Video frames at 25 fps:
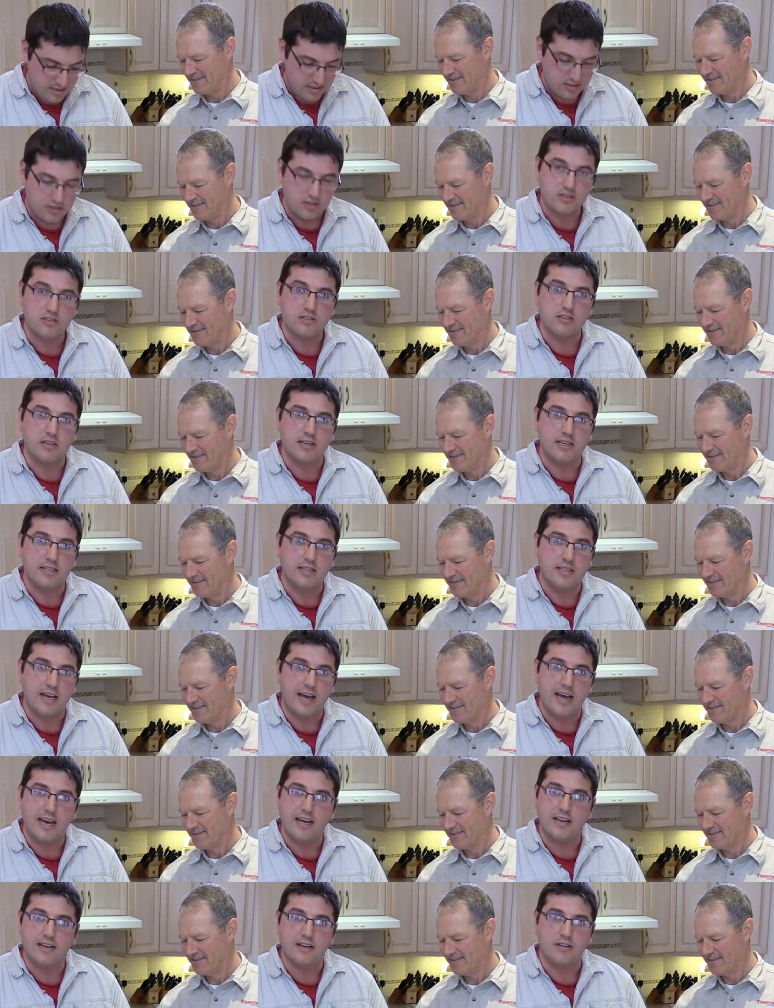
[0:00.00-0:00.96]
Speaker 1: Just like
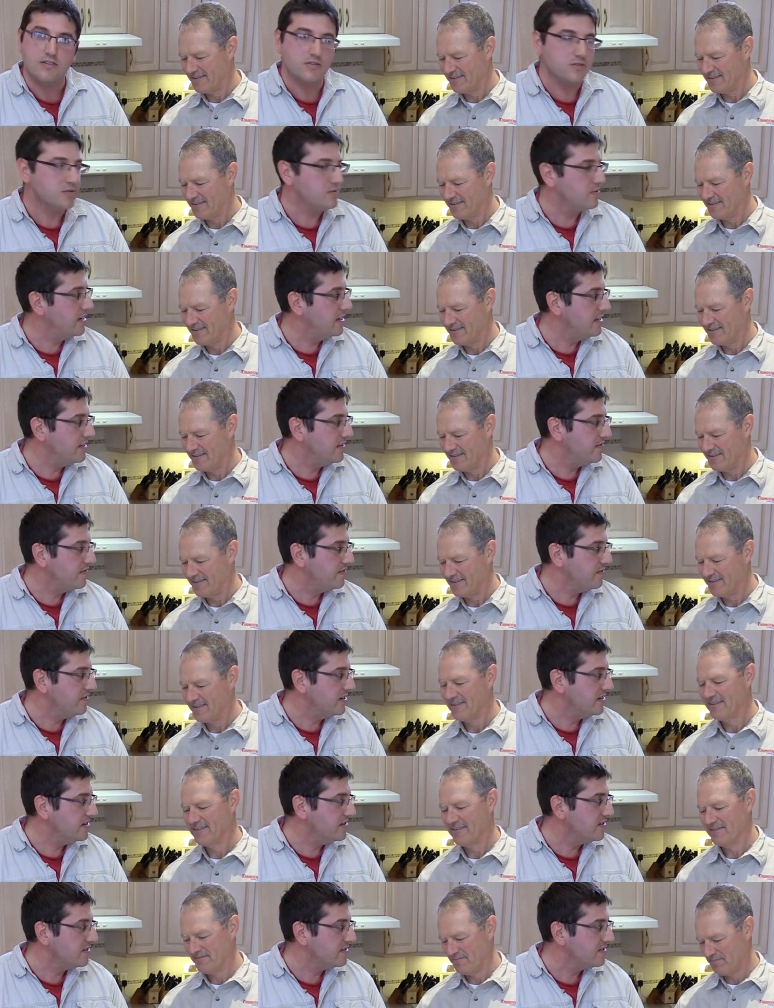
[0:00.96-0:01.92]
that, it goes right in the
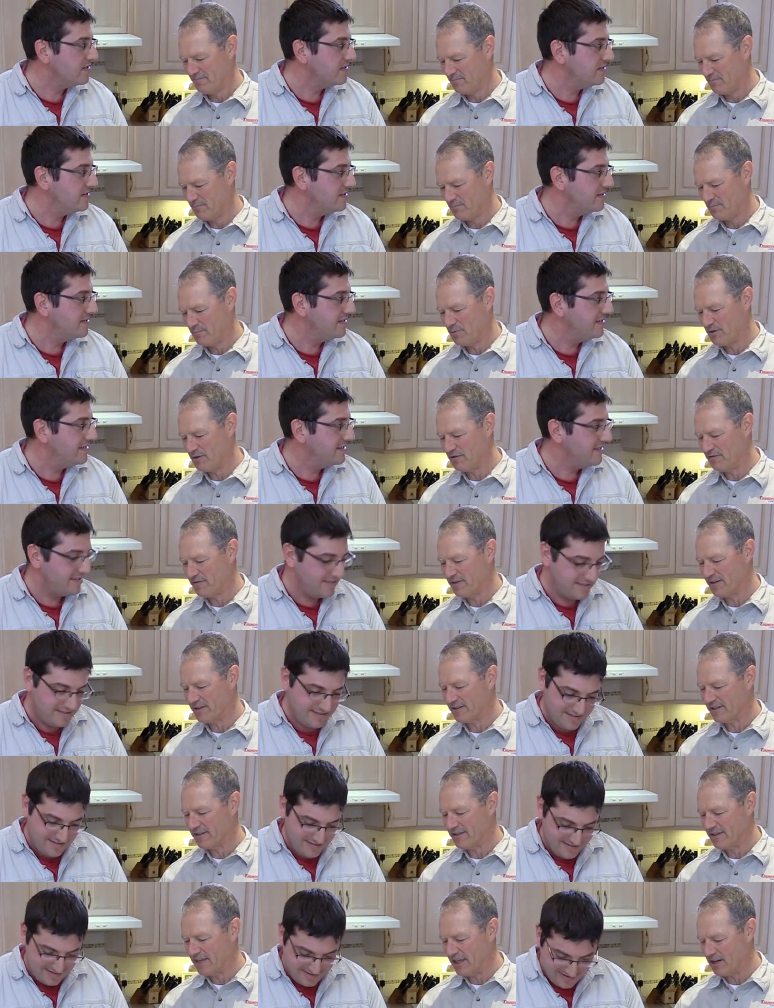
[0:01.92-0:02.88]
freezer.
Speaker 2: Perfect, and